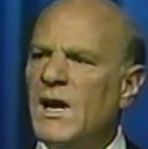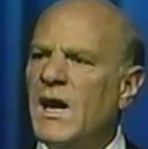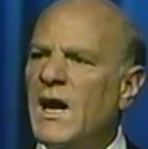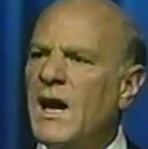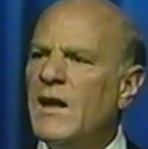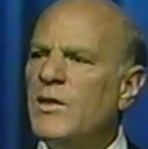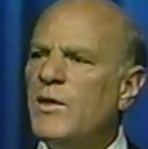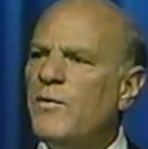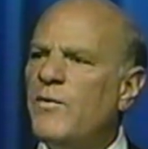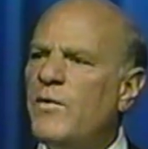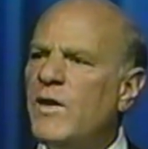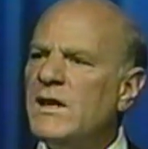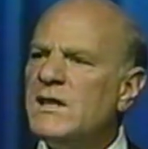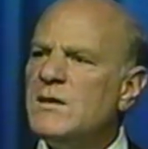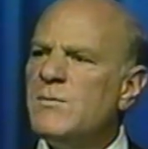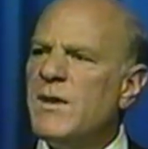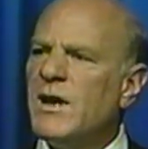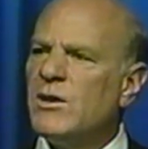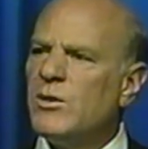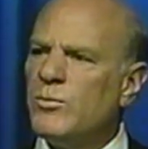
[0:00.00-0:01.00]
And the
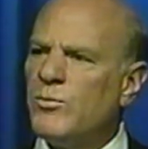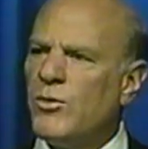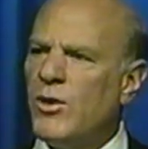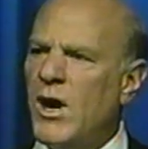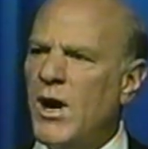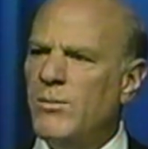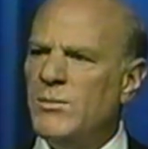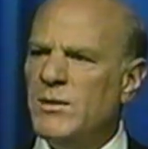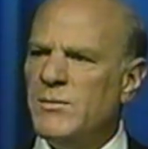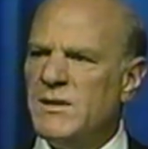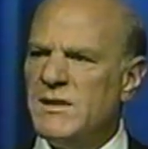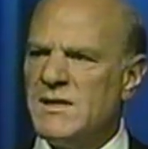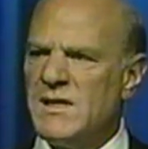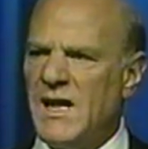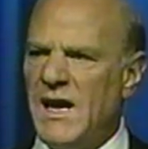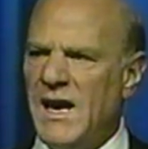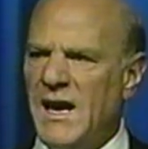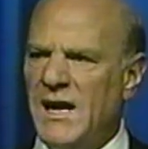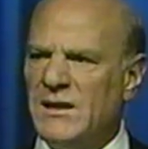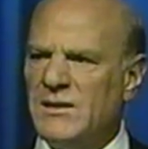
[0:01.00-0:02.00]
fundamental problem is
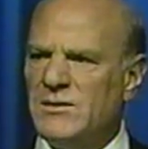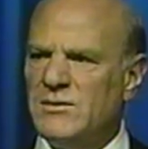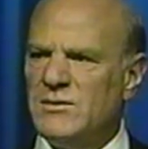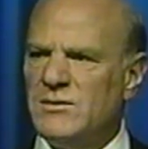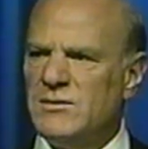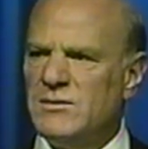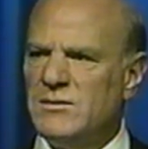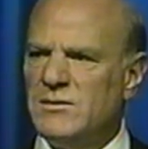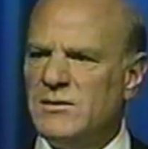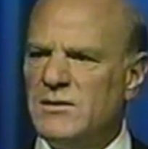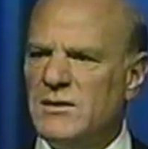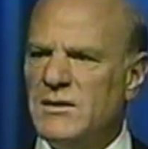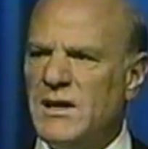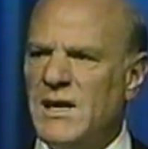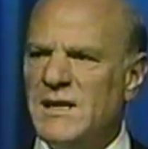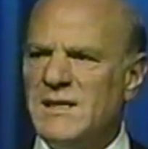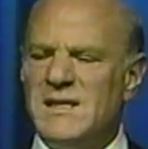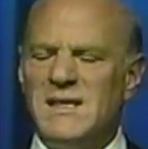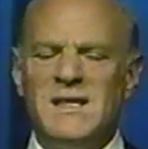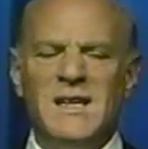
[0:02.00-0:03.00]
that,
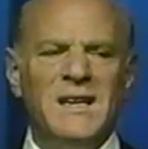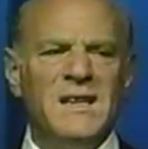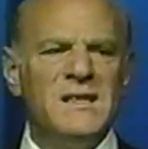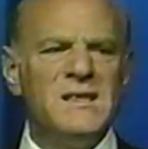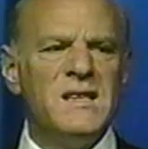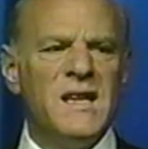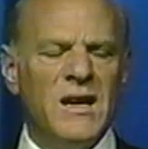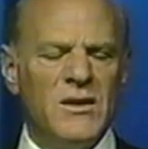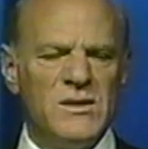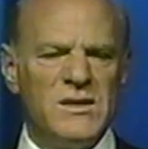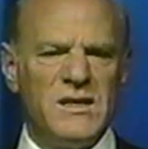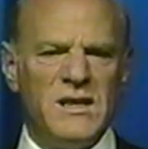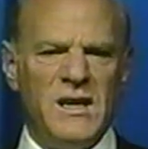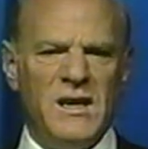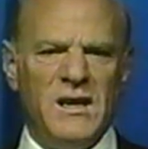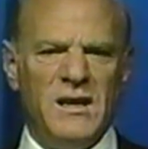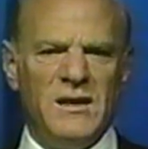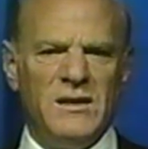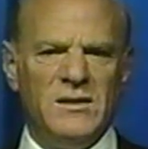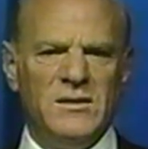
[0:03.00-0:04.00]
as things now
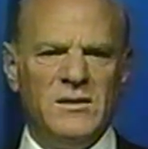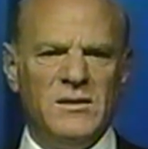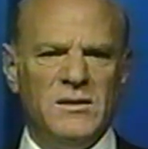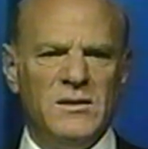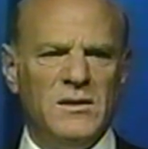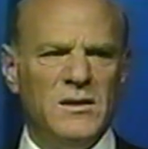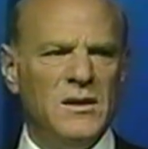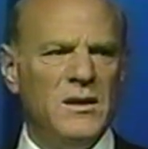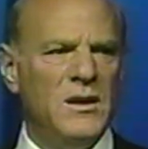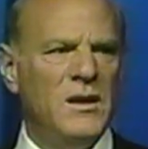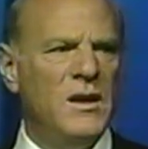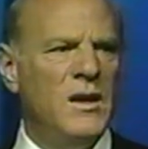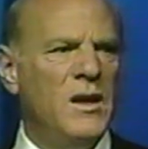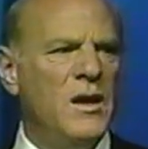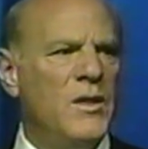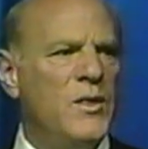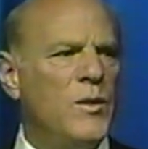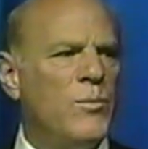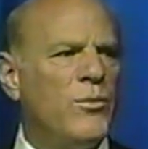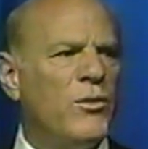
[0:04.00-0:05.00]
stand,
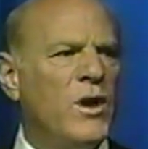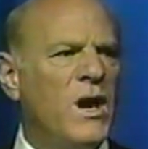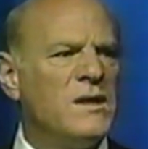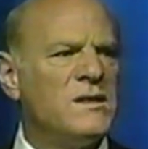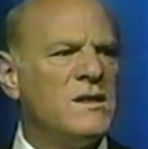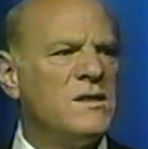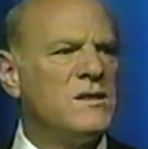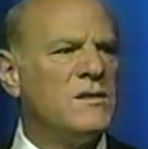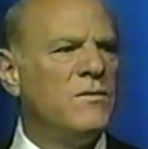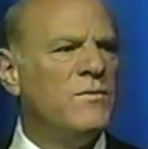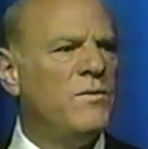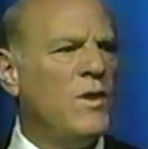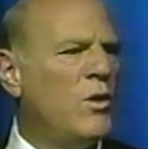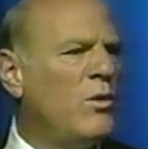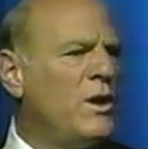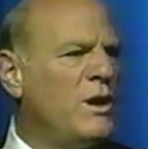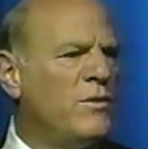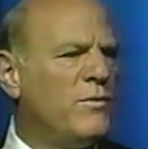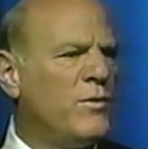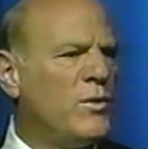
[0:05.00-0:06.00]
the process of
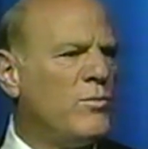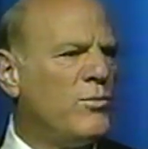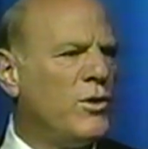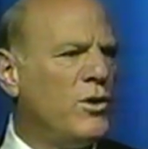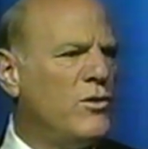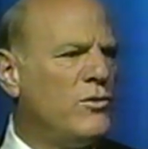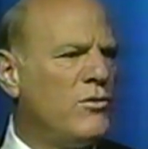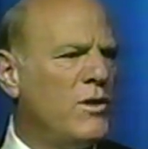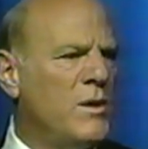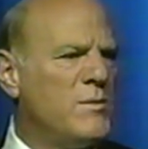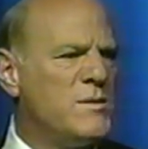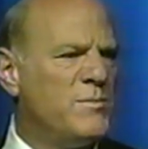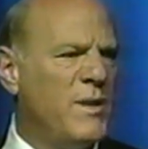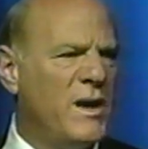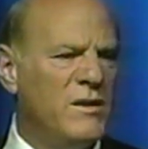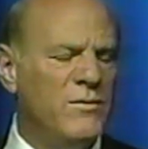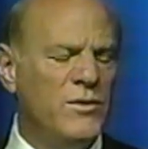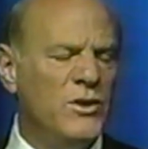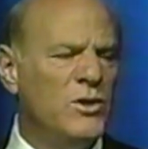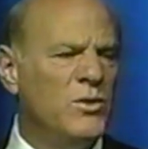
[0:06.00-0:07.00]
voting for programs
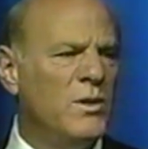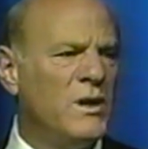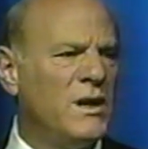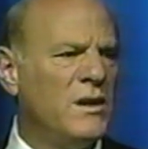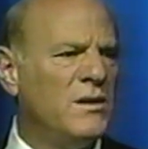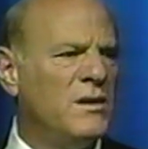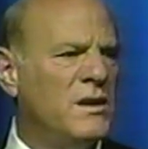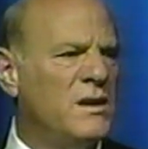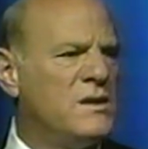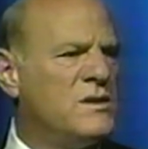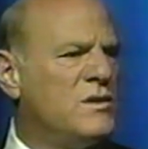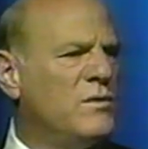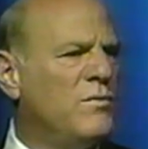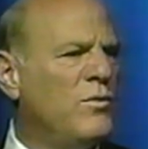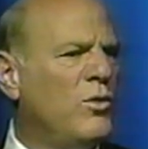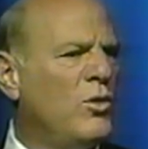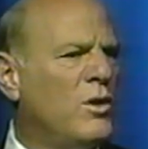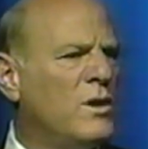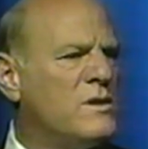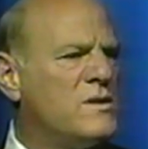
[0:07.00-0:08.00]
by viewing is
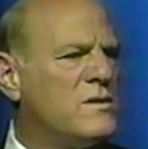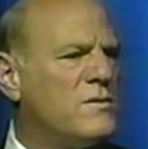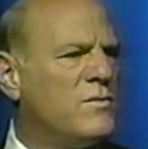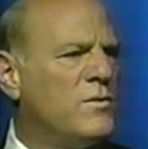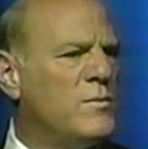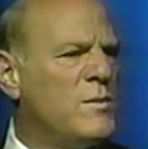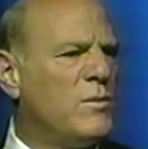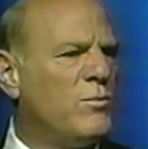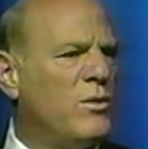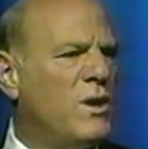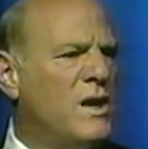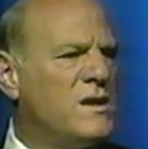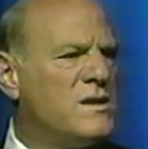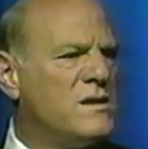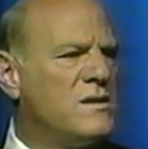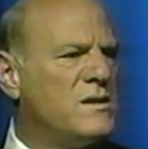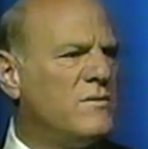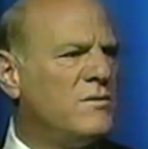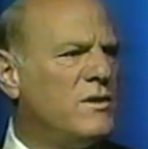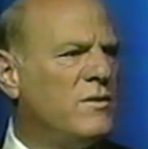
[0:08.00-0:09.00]
divorced from the
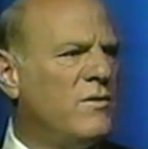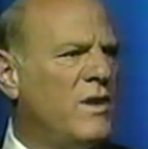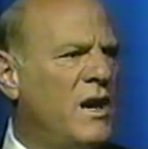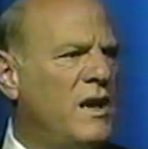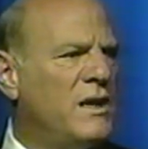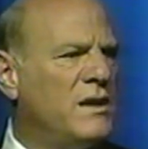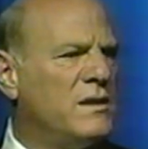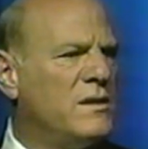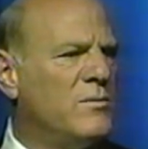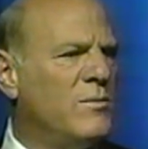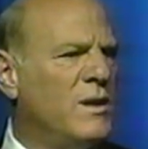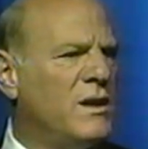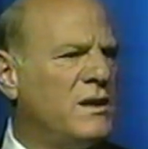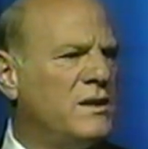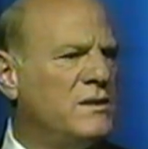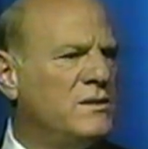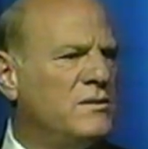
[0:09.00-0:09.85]
process of dividing the money.